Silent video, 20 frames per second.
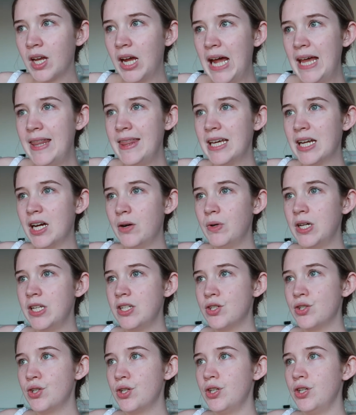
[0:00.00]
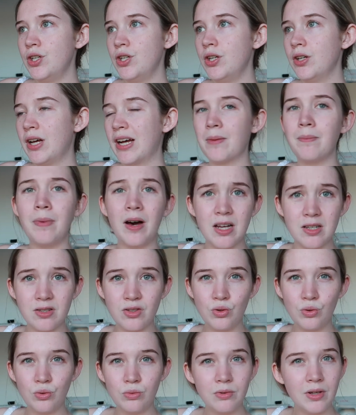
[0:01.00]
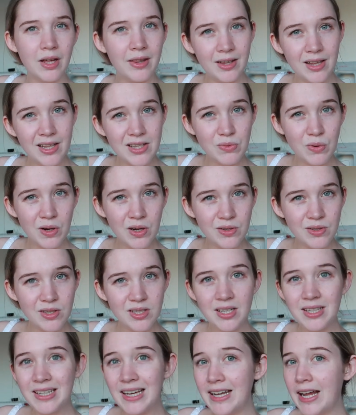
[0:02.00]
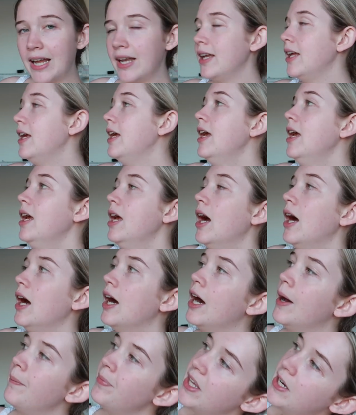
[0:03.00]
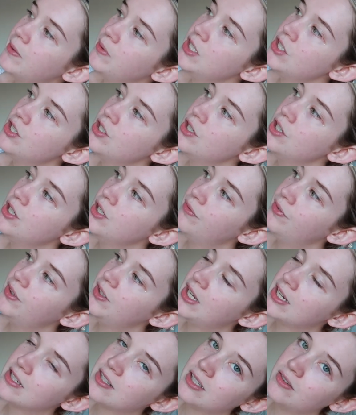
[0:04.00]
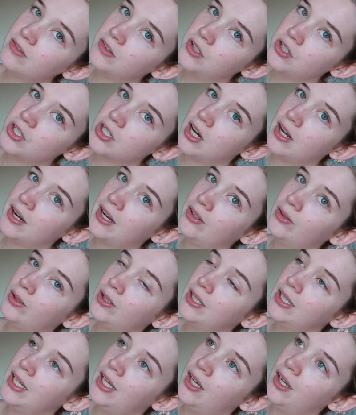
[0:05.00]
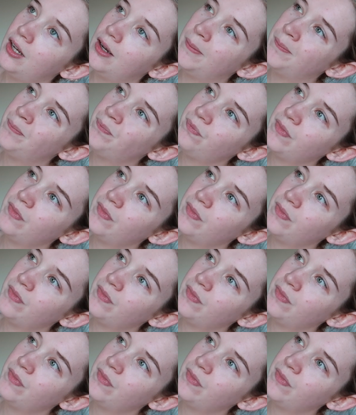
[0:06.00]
And then I went to like a bar stool. I think that's what I was getting at. Um, then I went to Fantastic Furniture and had a look in there.